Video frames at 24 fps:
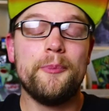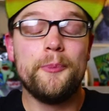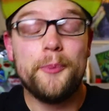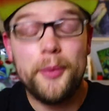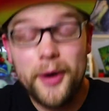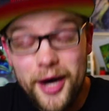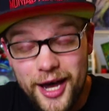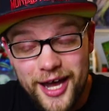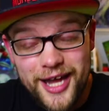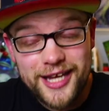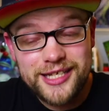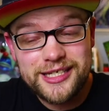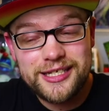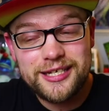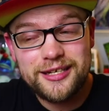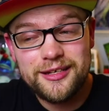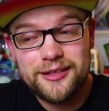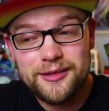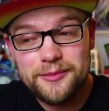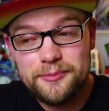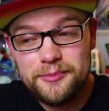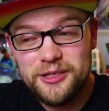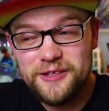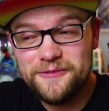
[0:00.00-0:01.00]
But
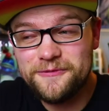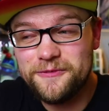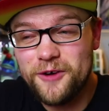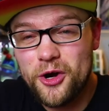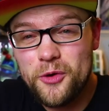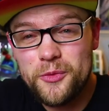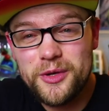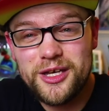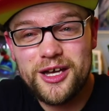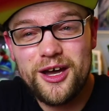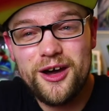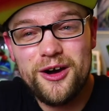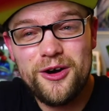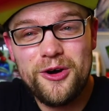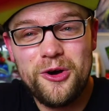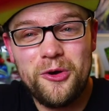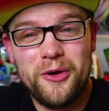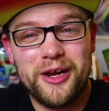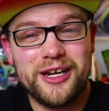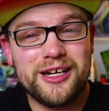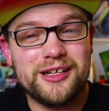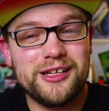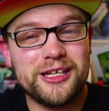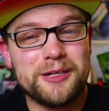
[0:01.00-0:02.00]
before we go
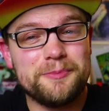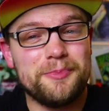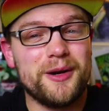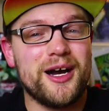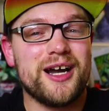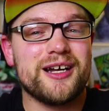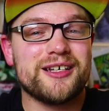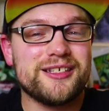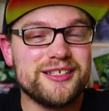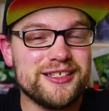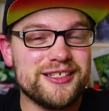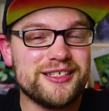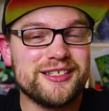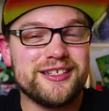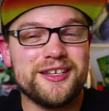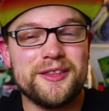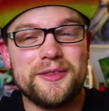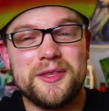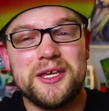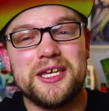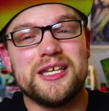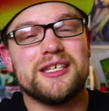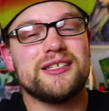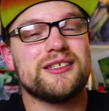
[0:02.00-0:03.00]
and click boxes and
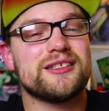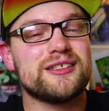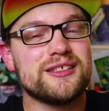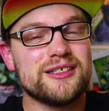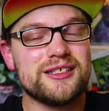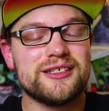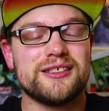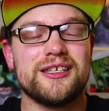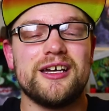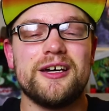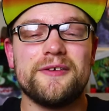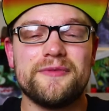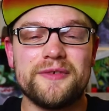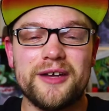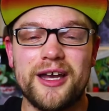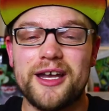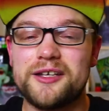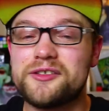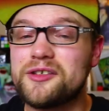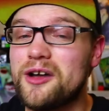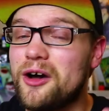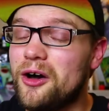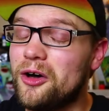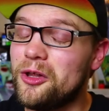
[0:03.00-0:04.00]
things and stuff,
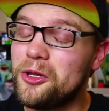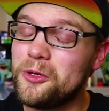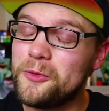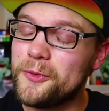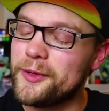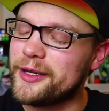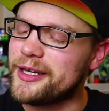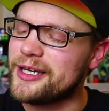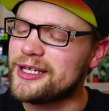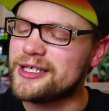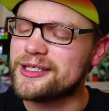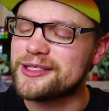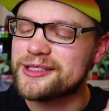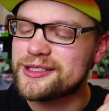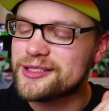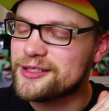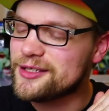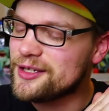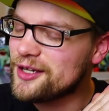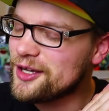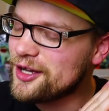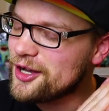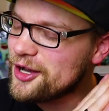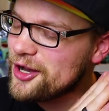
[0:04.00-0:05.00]
guys, always